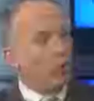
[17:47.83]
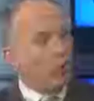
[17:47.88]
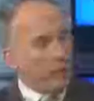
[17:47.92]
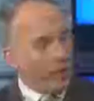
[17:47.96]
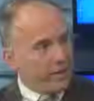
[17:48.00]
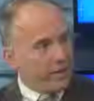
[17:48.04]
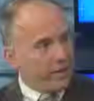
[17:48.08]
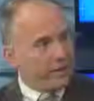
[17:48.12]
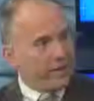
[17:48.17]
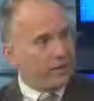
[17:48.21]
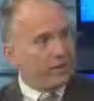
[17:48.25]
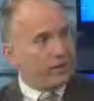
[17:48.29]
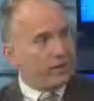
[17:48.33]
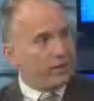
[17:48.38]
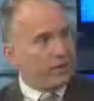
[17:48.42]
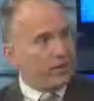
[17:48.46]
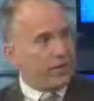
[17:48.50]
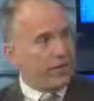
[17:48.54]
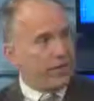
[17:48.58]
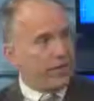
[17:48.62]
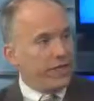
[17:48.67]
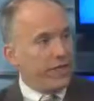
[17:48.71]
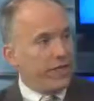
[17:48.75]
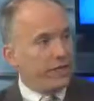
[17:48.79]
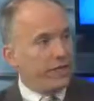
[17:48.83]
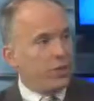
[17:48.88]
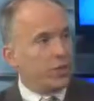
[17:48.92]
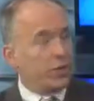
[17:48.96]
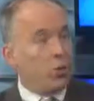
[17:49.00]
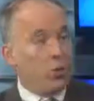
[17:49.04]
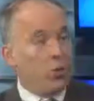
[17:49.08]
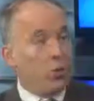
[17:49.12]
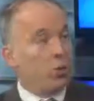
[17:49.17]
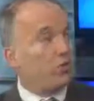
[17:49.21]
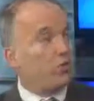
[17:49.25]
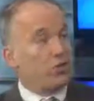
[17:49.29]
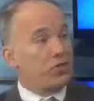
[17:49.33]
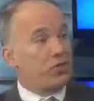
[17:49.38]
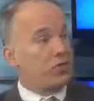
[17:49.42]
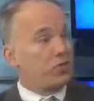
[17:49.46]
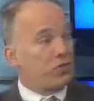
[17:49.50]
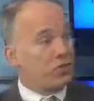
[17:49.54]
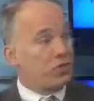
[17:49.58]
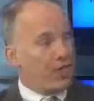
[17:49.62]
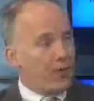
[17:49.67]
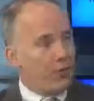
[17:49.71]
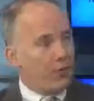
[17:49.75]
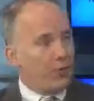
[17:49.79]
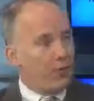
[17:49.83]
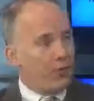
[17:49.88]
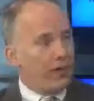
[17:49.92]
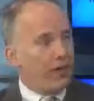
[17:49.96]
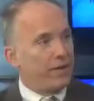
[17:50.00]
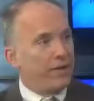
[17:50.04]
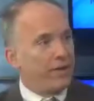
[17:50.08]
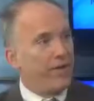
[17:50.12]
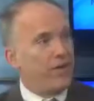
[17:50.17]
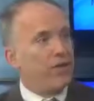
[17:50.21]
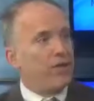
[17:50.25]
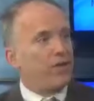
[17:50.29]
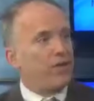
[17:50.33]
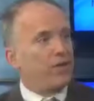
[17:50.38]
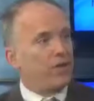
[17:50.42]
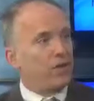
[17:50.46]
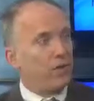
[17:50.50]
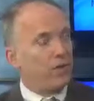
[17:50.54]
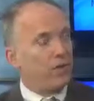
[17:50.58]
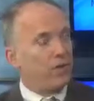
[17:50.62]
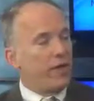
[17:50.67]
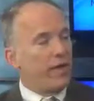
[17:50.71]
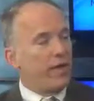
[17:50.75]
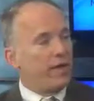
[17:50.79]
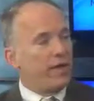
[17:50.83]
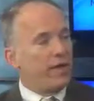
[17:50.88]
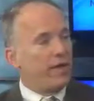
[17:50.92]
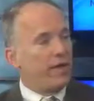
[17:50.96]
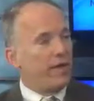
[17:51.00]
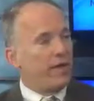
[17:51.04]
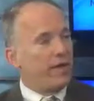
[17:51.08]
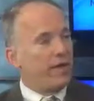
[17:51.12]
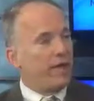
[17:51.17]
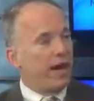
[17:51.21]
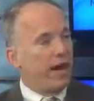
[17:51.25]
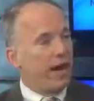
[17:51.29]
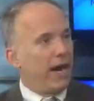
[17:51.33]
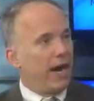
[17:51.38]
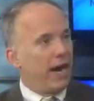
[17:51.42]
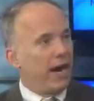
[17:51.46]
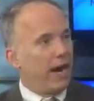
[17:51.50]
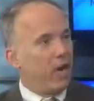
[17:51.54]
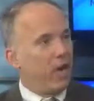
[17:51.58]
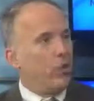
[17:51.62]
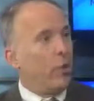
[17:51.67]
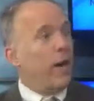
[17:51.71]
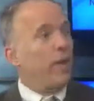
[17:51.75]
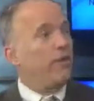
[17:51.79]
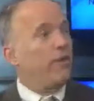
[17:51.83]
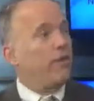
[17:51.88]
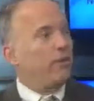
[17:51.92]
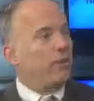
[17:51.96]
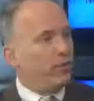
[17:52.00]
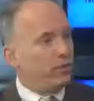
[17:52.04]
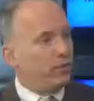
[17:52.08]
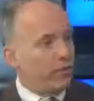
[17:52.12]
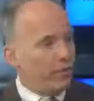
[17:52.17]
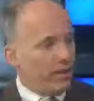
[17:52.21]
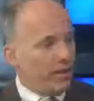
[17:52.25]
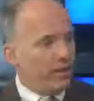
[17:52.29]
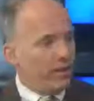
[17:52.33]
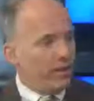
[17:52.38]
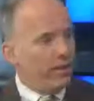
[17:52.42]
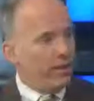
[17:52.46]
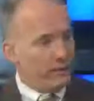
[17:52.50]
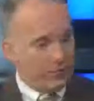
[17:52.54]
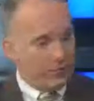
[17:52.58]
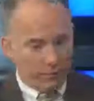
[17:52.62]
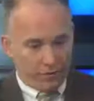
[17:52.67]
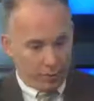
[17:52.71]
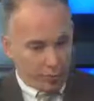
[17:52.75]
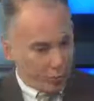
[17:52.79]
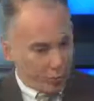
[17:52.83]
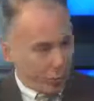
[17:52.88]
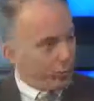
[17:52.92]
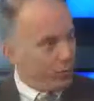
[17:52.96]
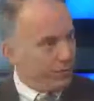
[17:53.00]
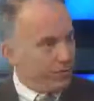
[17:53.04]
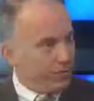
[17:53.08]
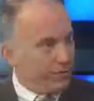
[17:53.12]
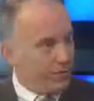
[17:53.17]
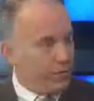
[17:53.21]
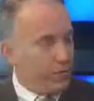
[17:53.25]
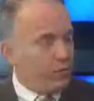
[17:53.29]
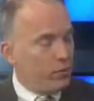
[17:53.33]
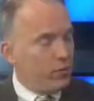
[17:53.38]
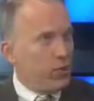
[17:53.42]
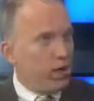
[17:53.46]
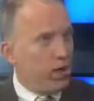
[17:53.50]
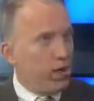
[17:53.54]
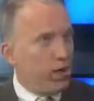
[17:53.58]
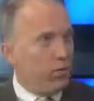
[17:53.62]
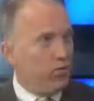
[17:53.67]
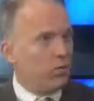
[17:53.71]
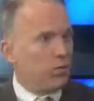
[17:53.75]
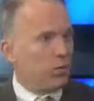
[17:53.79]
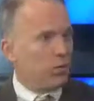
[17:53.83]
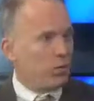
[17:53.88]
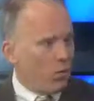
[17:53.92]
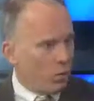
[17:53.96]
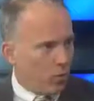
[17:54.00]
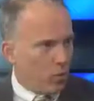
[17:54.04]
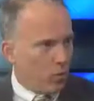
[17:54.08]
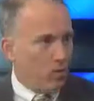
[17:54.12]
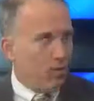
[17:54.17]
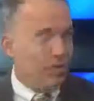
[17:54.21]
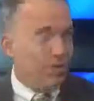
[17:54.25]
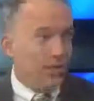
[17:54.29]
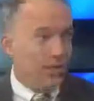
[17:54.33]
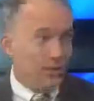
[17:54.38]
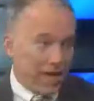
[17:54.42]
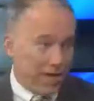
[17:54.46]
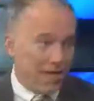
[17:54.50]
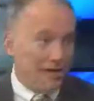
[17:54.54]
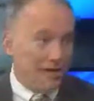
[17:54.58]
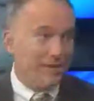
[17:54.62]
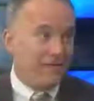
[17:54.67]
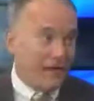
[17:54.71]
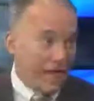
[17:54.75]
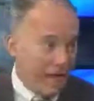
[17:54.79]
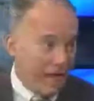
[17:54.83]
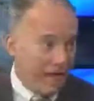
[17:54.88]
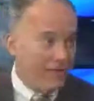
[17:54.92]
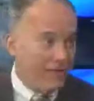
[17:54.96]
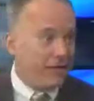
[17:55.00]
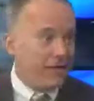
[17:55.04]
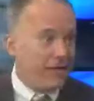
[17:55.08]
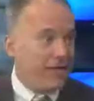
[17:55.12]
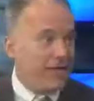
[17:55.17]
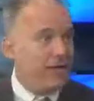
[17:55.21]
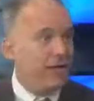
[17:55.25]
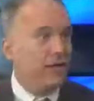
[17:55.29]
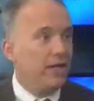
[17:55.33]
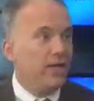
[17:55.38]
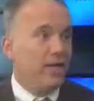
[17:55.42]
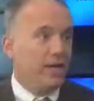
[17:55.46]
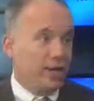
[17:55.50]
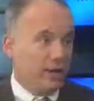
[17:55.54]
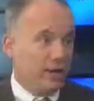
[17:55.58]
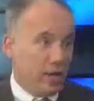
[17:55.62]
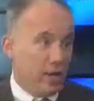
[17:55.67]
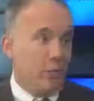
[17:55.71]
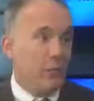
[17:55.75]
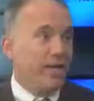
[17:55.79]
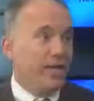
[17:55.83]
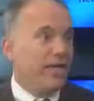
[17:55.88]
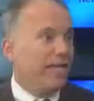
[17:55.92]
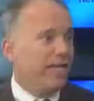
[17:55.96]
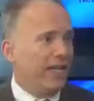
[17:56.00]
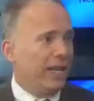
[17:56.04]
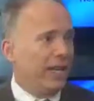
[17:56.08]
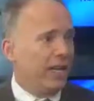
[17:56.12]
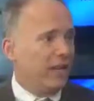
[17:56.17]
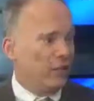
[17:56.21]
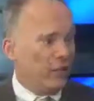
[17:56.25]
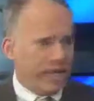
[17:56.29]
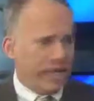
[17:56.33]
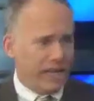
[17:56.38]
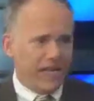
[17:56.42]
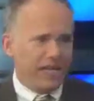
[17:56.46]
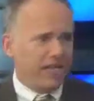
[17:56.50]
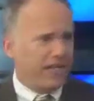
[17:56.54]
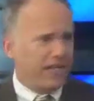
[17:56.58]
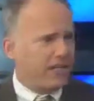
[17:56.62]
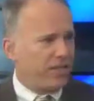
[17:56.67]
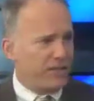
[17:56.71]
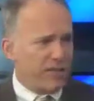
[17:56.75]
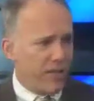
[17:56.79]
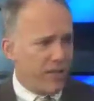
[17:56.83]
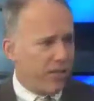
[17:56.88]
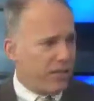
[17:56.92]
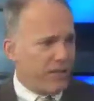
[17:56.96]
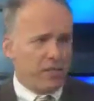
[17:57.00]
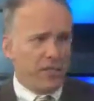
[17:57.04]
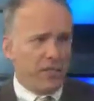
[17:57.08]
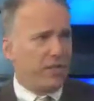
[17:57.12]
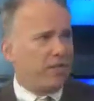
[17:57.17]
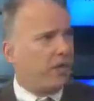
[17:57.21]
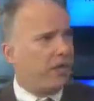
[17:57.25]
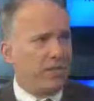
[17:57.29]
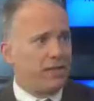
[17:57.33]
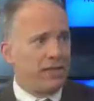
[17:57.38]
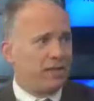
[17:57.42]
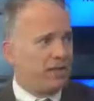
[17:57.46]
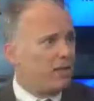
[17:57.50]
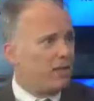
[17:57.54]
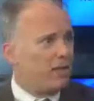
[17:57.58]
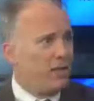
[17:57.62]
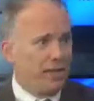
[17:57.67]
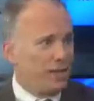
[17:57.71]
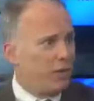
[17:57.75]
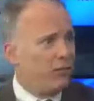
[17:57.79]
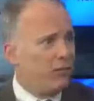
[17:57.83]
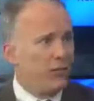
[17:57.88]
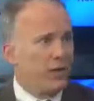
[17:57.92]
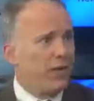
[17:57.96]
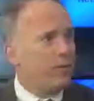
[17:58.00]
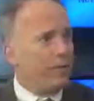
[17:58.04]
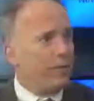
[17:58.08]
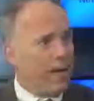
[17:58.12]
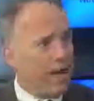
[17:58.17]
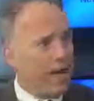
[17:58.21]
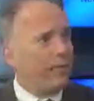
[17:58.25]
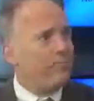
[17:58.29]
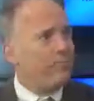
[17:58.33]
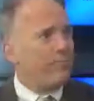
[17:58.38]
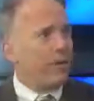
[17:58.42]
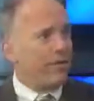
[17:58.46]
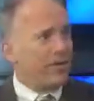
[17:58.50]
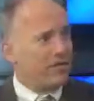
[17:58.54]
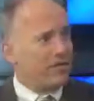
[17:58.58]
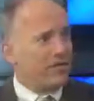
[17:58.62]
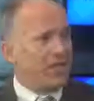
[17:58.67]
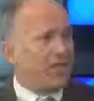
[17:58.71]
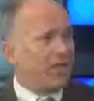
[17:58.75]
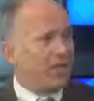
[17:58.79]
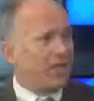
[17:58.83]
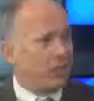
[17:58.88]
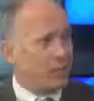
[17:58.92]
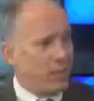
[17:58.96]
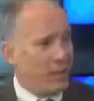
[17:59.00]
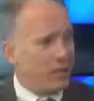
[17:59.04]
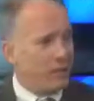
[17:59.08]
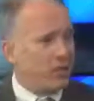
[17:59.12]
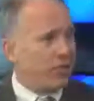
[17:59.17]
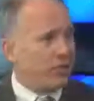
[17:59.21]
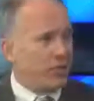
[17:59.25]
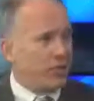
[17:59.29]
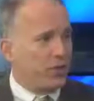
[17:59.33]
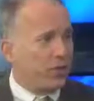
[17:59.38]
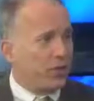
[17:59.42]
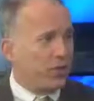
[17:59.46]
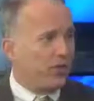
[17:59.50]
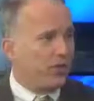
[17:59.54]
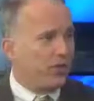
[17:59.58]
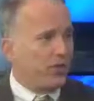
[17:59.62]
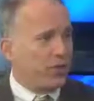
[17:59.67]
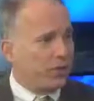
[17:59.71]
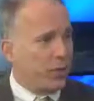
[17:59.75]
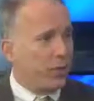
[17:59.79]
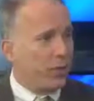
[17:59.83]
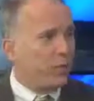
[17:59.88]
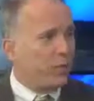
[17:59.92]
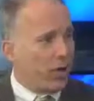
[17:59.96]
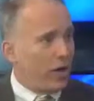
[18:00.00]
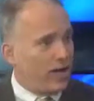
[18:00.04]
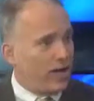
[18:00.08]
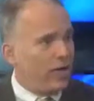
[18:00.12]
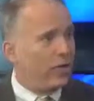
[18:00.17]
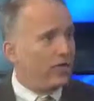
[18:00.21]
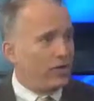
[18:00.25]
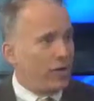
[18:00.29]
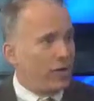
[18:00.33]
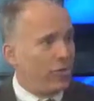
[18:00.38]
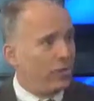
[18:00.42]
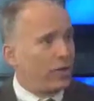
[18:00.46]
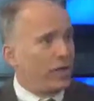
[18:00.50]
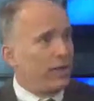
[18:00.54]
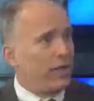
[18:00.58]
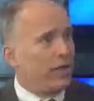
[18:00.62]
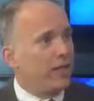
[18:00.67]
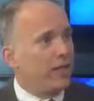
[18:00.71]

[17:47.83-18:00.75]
with the critiques or just separate, so that when the formal review comes, or the kind of heavy, we need to sit down because I thought that you really bombed on that sales pitch to the O'Brien company.